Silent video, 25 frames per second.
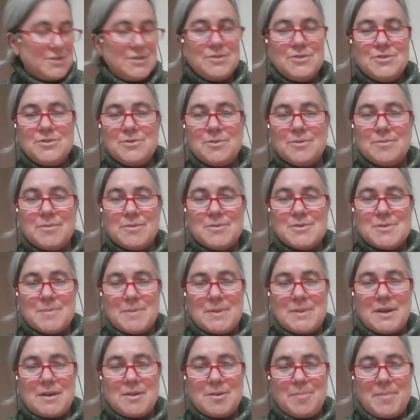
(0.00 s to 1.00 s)
do short rows
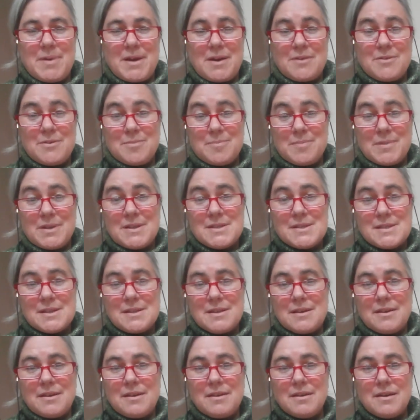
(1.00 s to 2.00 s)
without a pattern,
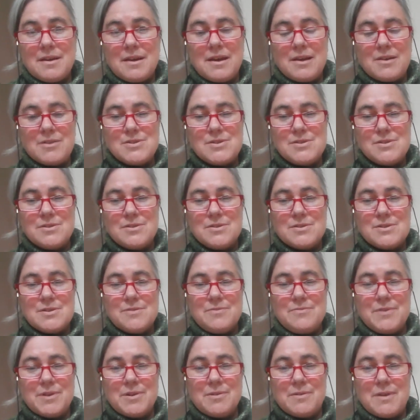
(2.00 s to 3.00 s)
basically, how to
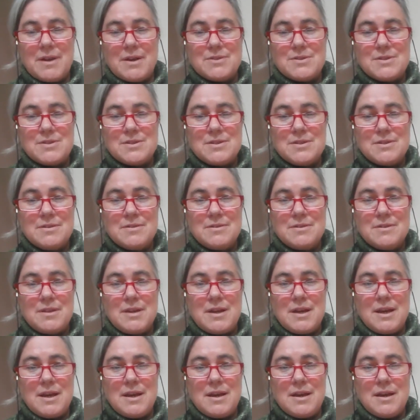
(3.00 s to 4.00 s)
figure out
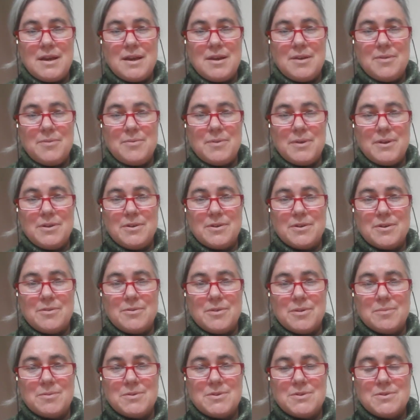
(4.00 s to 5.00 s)
where you're
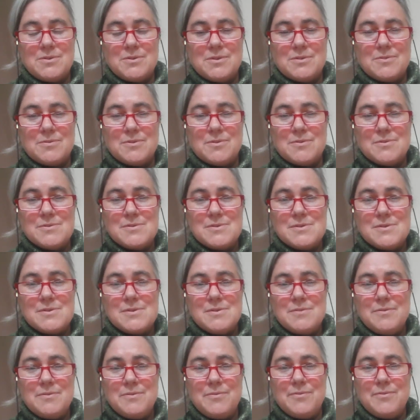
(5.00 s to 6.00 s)
going with short
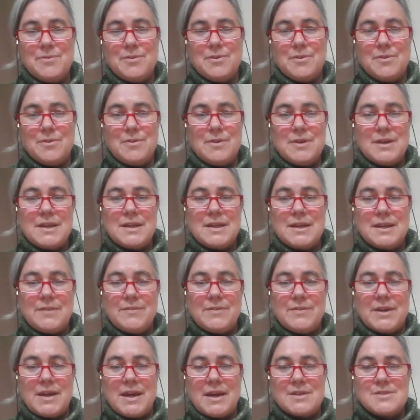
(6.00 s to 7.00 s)
rows, for
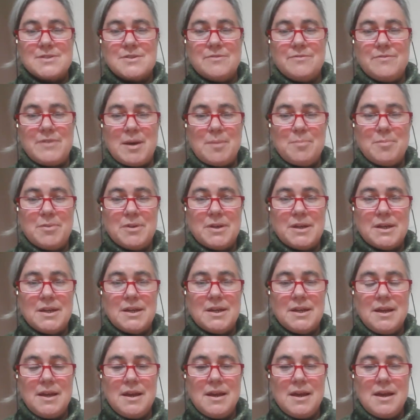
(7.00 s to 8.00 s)
giving extra
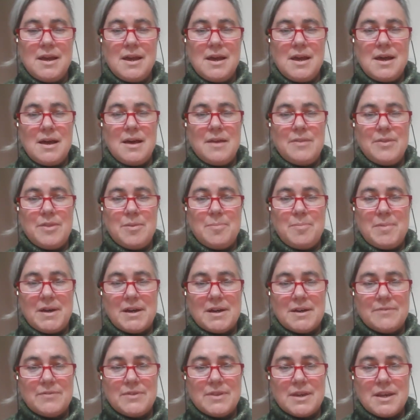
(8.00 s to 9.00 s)
fabric at the
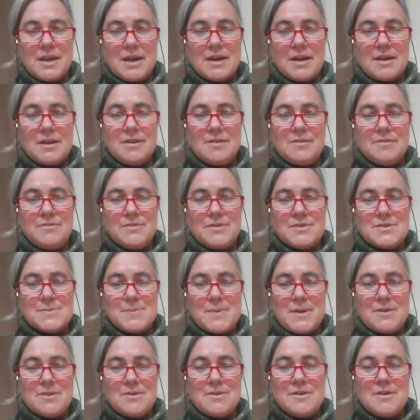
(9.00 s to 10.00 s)
back of the neck of your
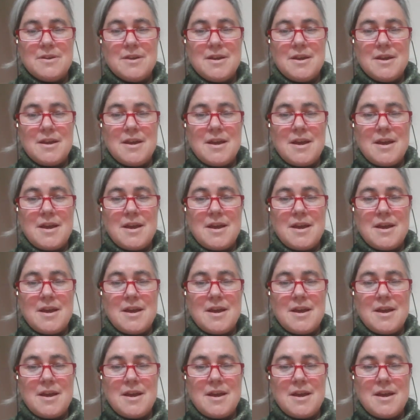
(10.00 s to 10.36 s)
sweater.